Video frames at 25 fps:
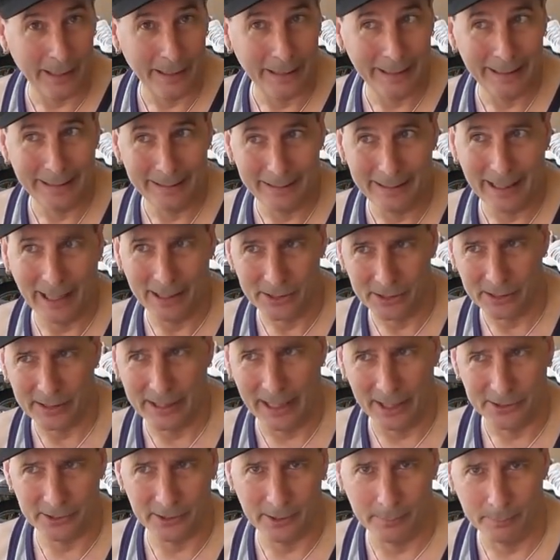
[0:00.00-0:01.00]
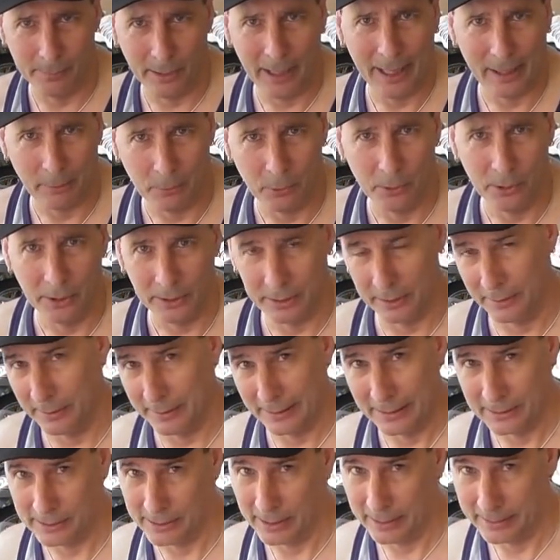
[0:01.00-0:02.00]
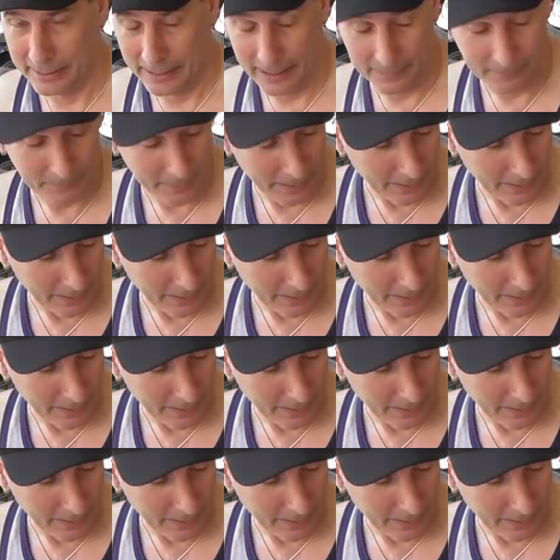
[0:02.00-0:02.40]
He does custom bike work and things like that.